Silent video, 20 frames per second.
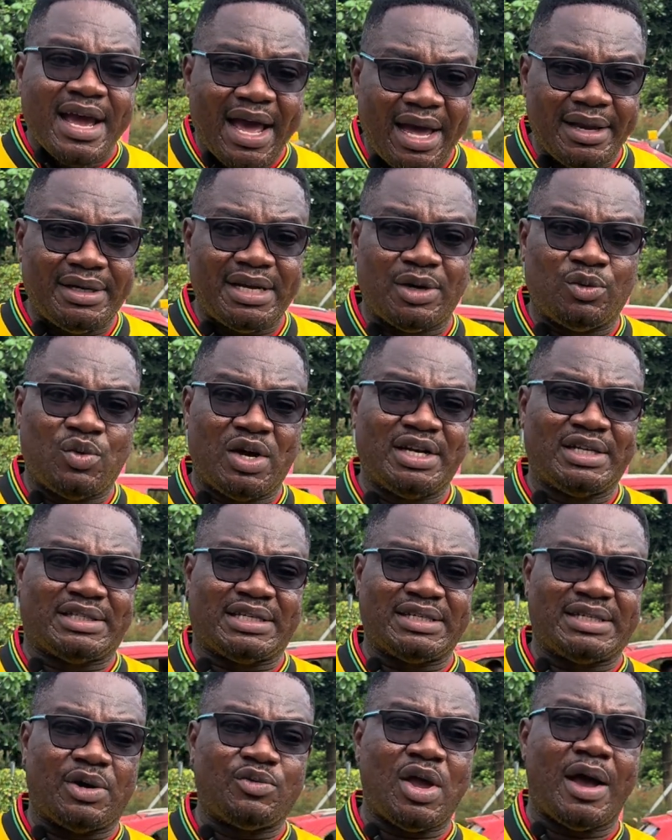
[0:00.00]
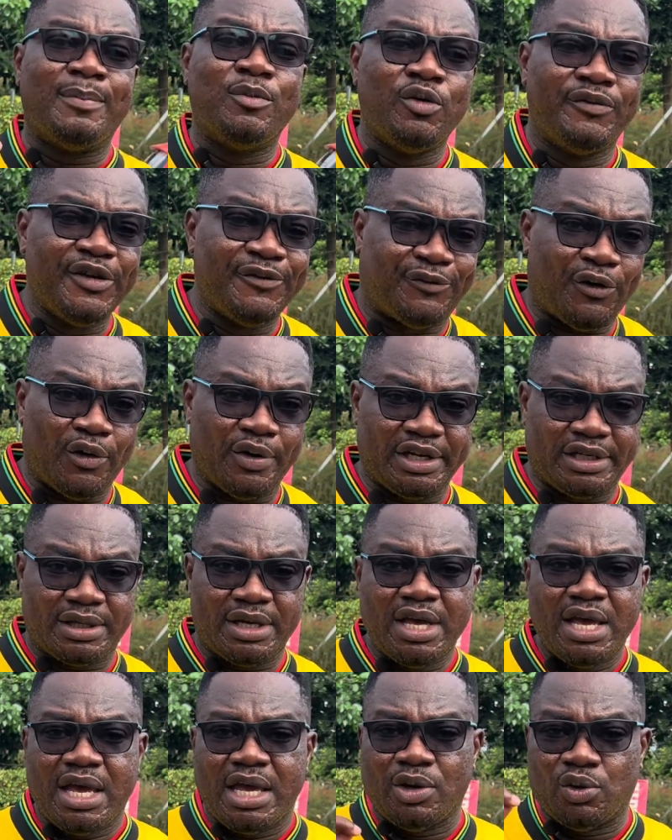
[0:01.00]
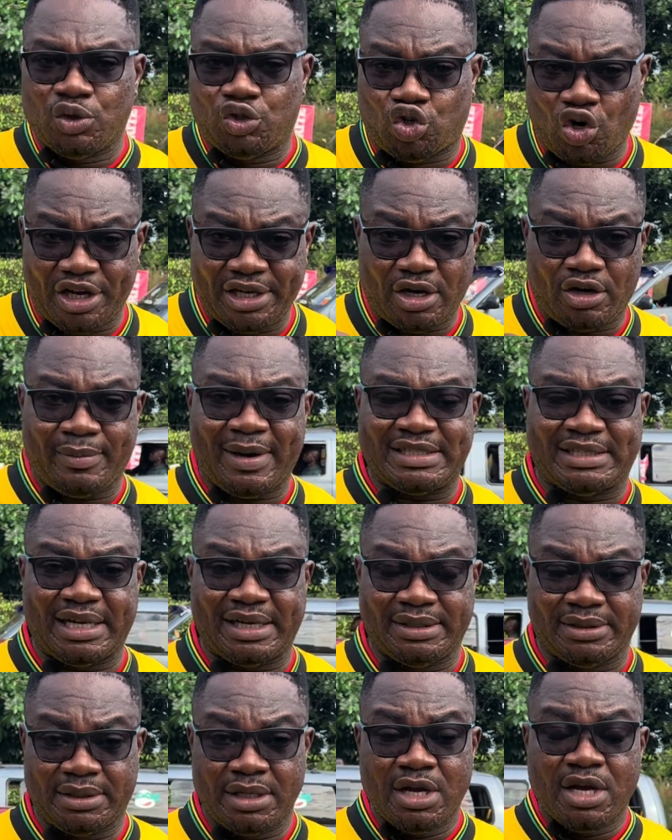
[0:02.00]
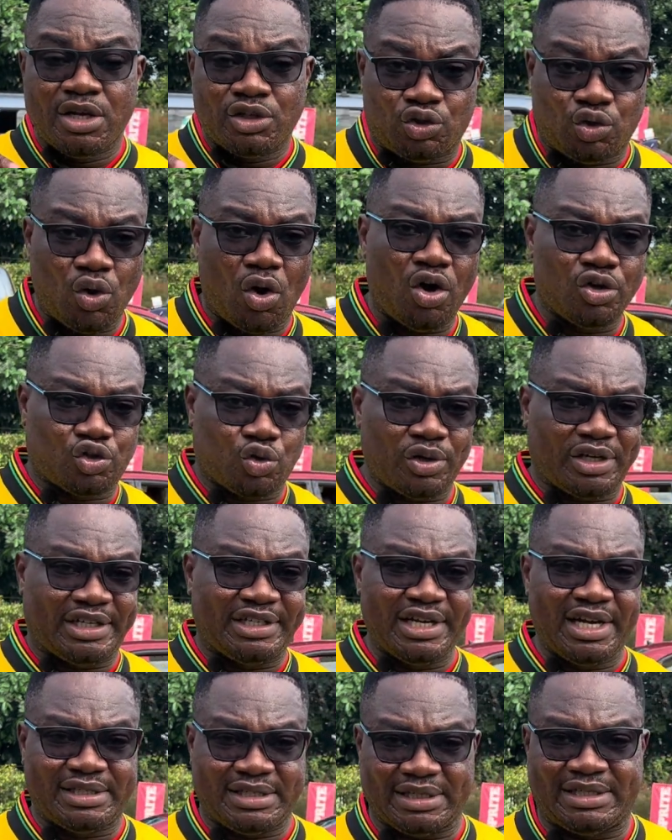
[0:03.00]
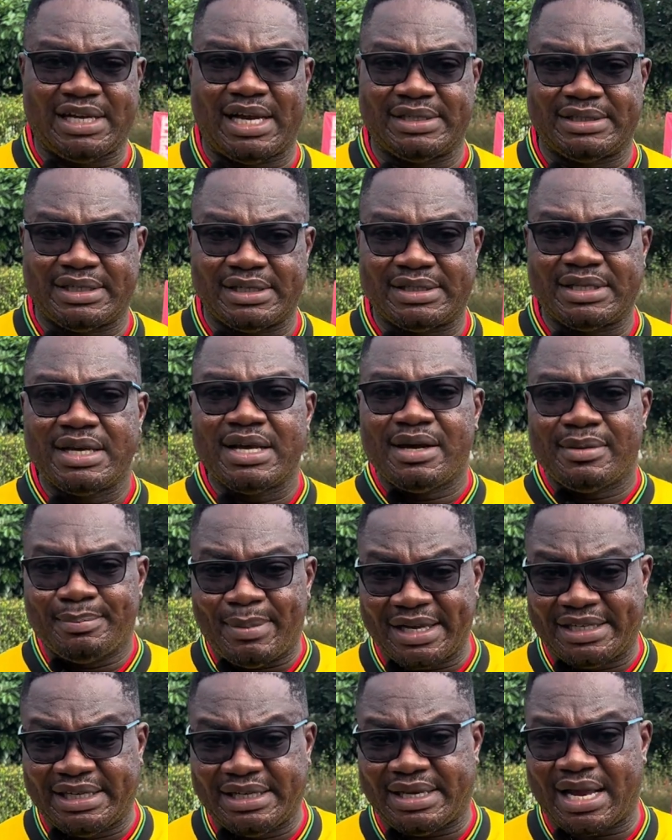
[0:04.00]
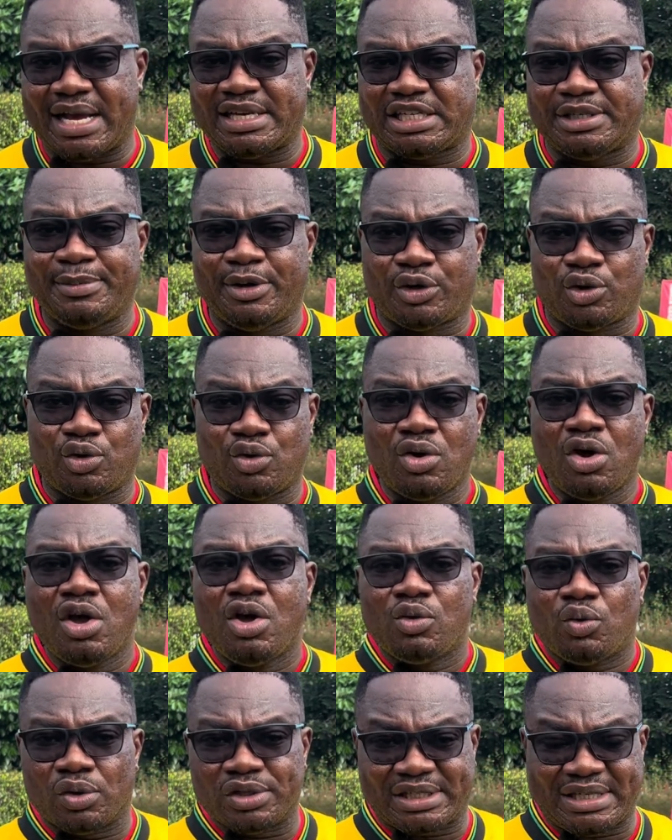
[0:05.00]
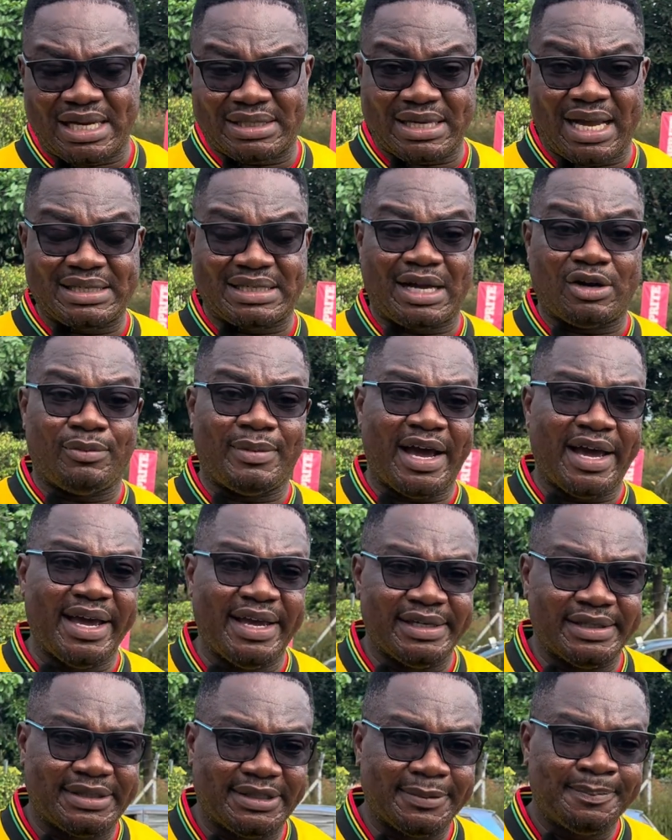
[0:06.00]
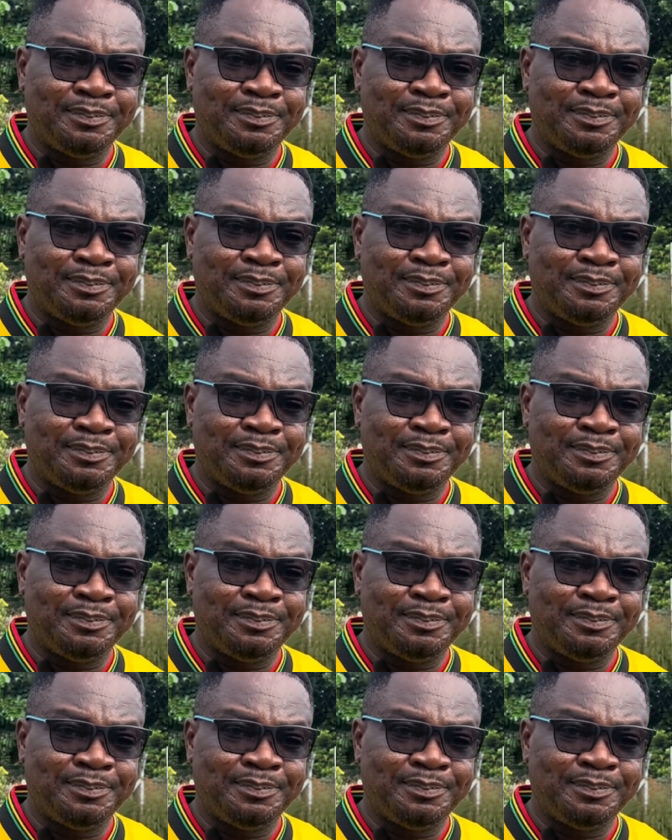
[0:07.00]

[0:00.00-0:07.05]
And then when it is that we are moving forward, he will join the number 10 to also create chances. Majid Ashimero will start as our number 8.